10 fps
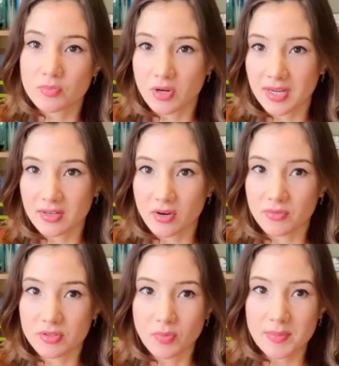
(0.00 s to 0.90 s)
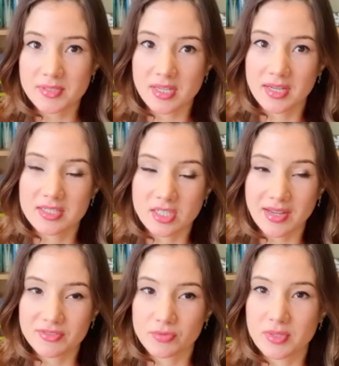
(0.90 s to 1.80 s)
Breyer over the website,
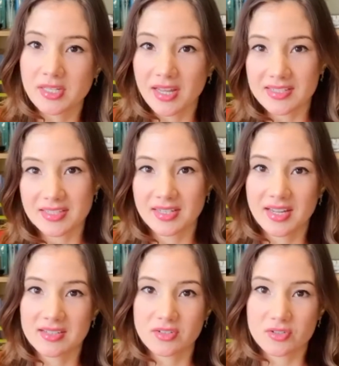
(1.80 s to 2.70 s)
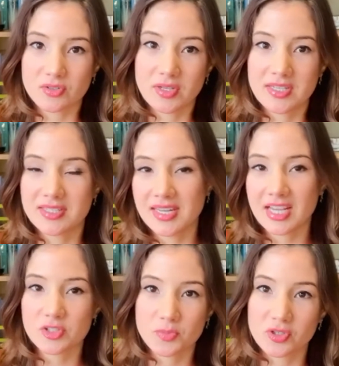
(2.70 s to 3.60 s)
after realizing that also he's the
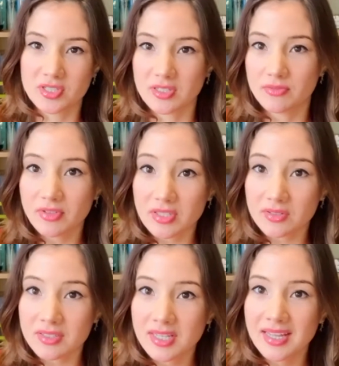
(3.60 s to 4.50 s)
expert in the field,